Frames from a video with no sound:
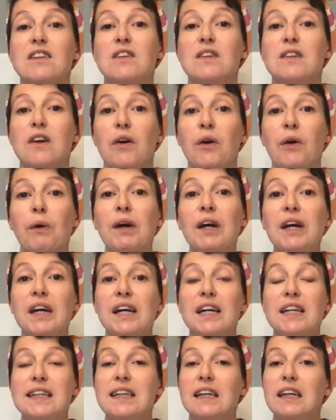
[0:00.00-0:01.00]
So
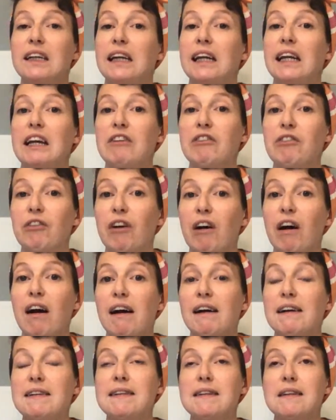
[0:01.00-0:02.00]
certainly for
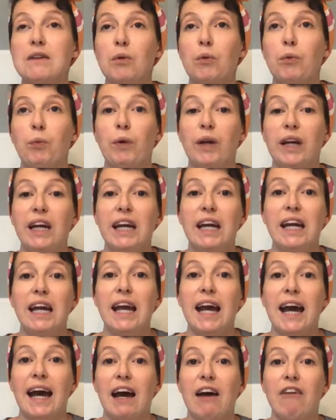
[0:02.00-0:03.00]
us,
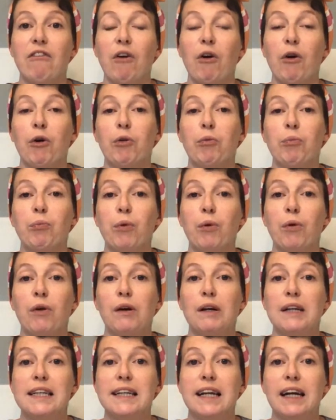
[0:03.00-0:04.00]
we have on
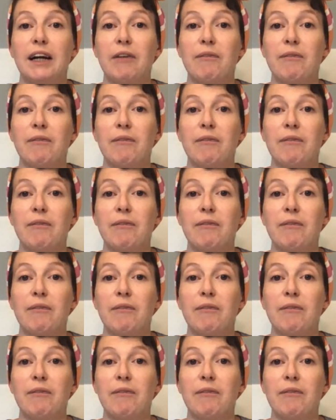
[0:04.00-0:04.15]
board,